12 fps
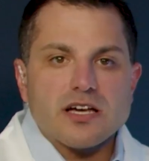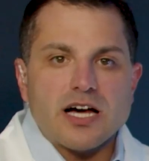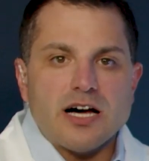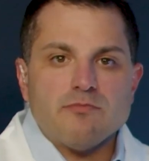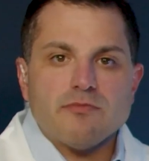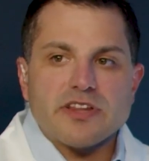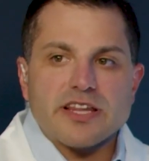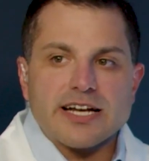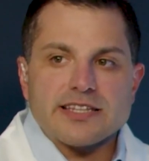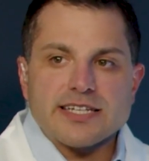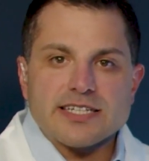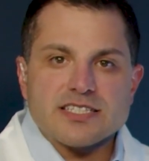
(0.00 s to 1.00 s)
that I
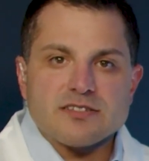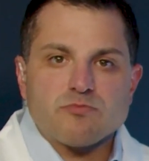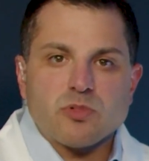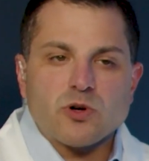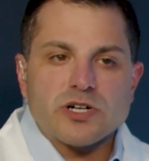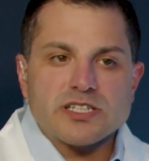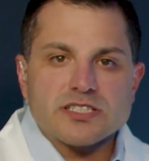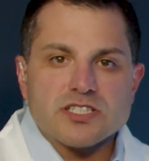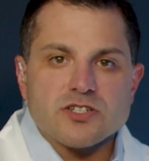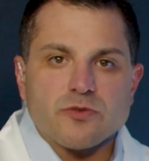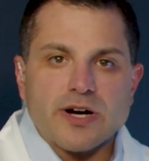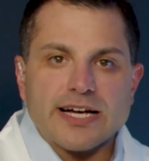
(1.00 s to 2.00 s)
think is important
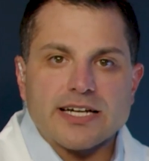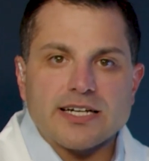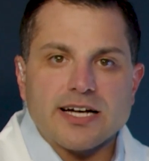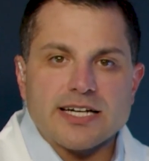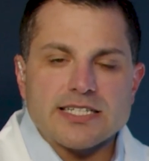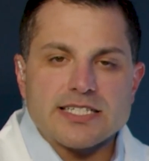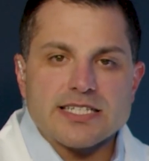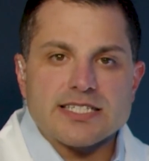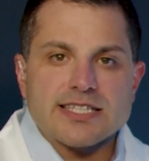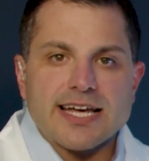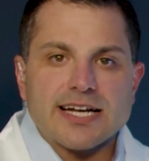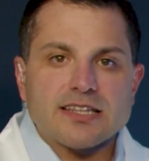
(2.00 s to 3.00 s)
to recognize is
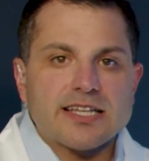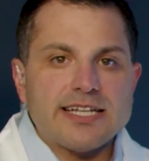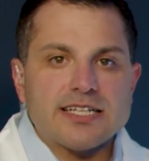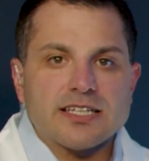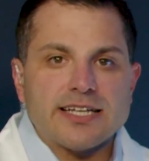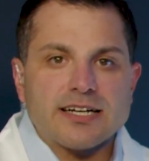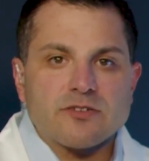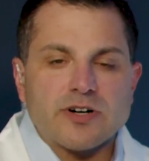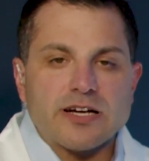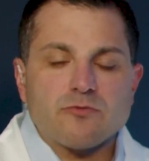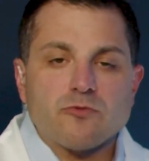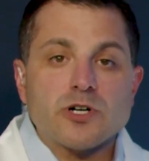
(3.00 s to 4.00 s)
that at Lead Clinic,
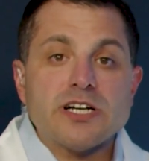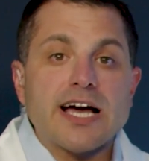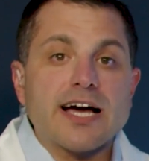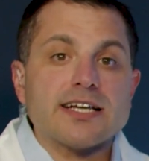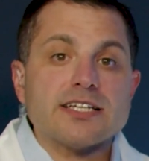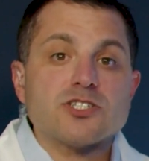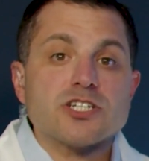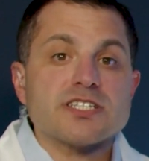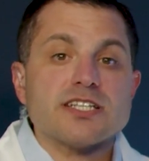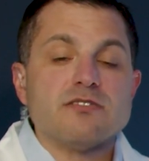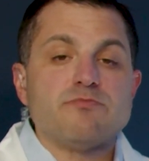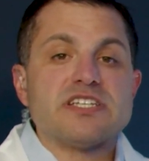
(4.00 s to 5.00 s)
right, we're not just
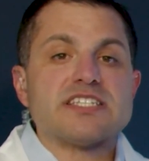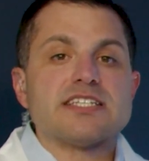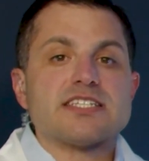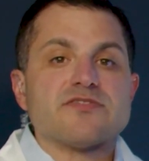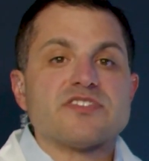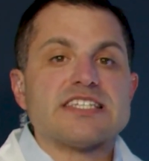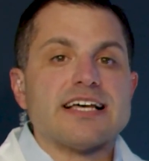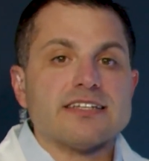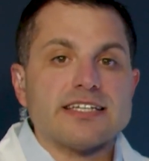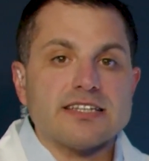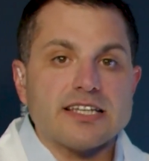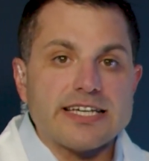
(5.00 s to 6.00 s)
in the business of
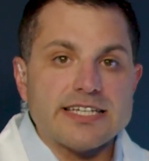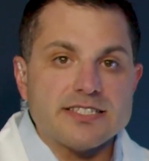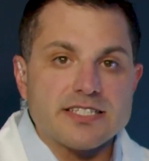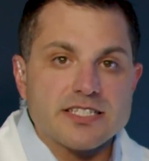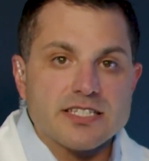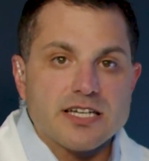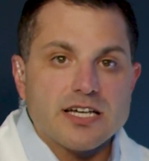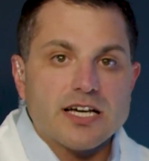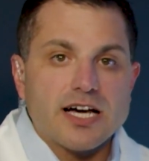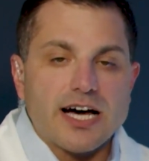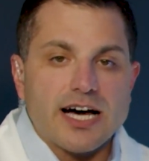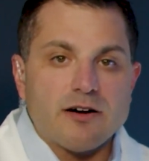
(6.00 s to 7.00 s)
selling leads.
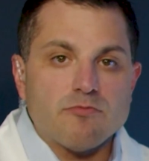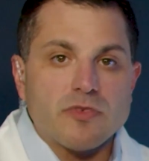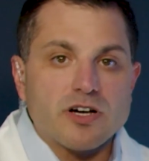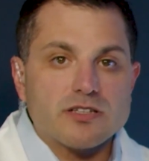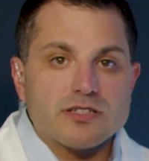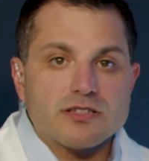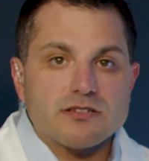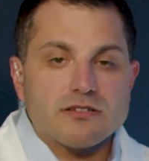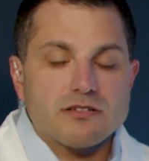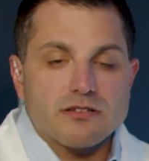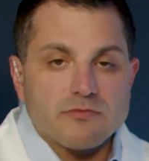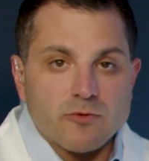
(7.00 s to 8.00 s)
We're
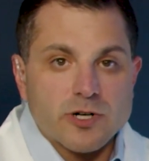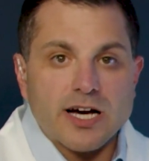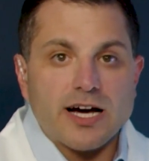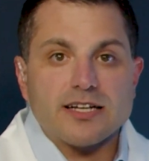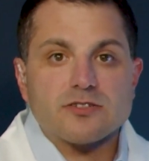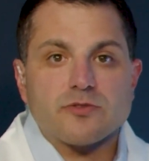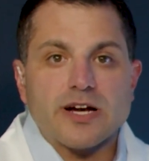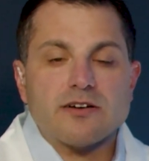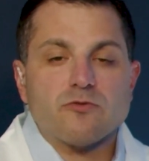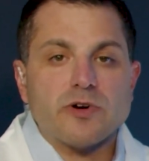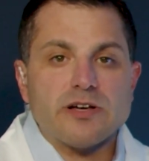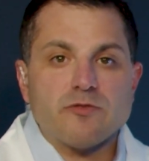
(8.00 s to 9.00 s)
not, right?
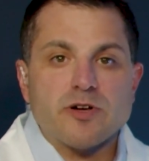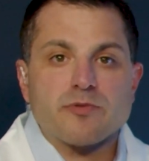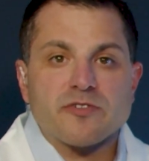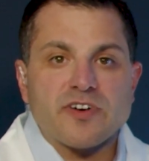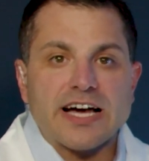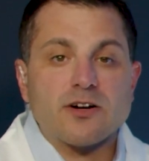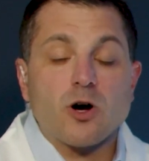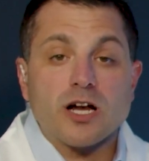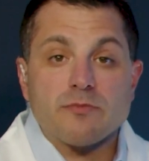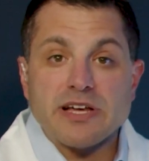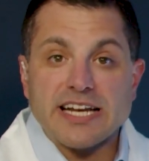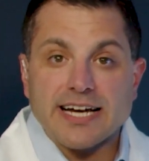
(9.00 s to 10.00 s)
We provide
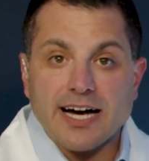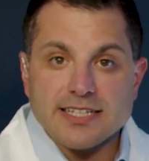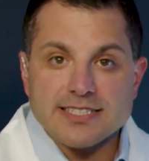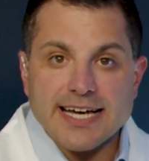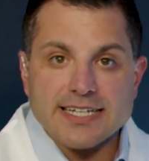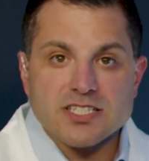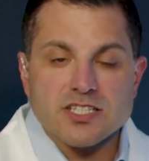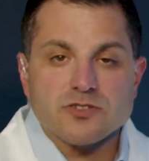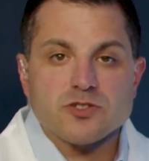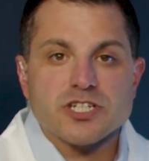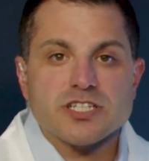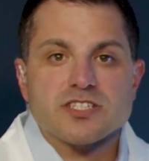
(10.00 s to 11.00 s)
automated contact
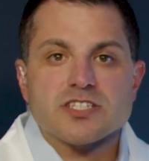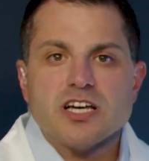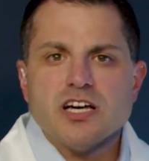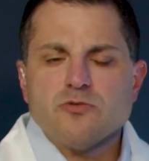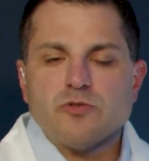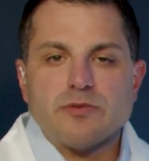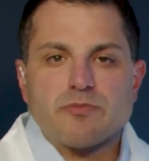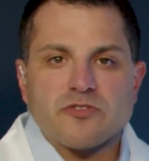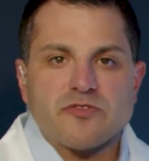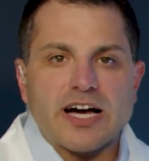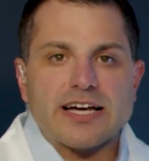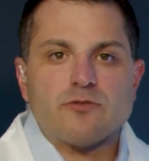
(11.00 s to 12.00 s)
solutions. We
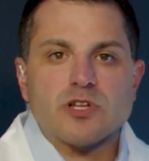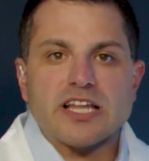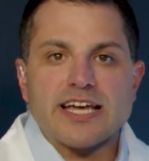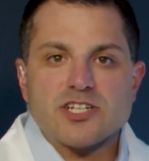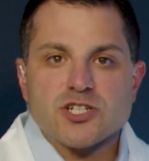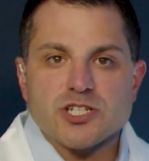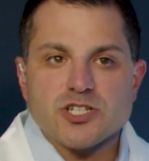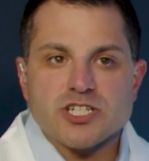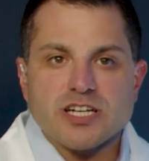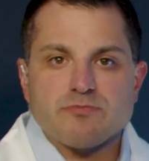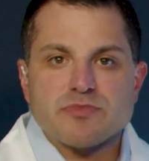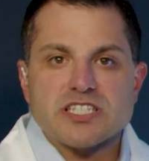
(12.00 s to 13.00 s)
provide
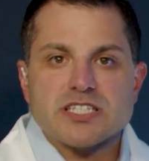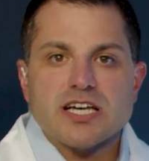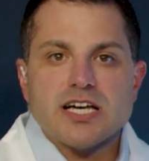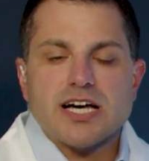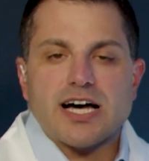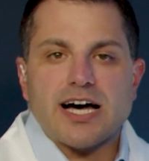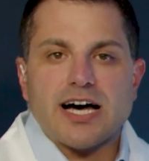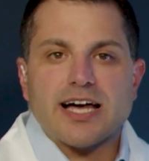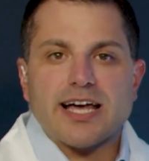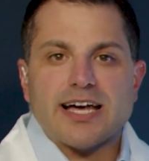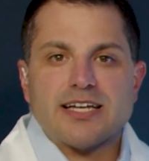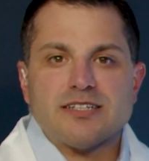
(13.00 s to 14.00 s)
relationships
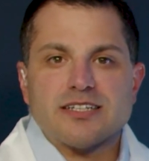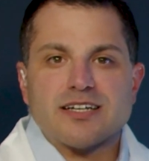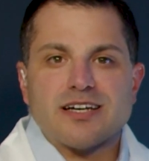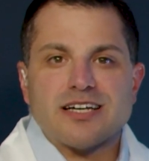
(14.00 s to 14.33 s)
and